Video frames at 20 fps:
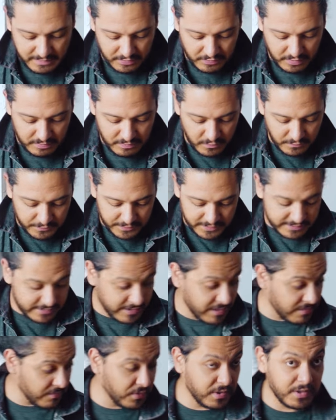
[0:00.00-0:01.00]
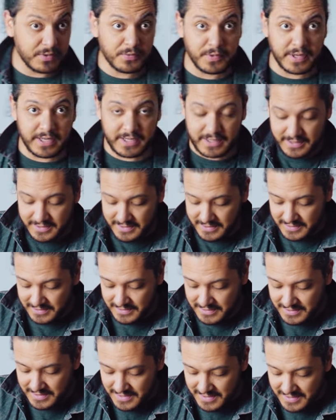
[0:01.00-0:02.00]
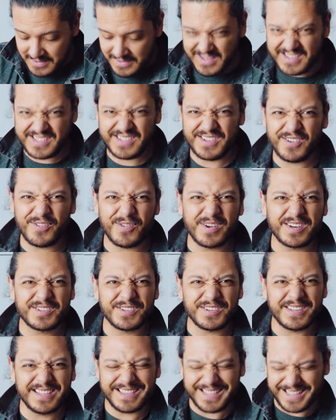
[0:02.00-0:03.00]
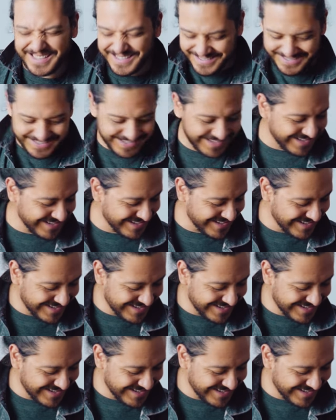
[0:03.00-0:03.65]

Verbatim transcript: me remove the stem real quick, because you don't want to eat that, do you?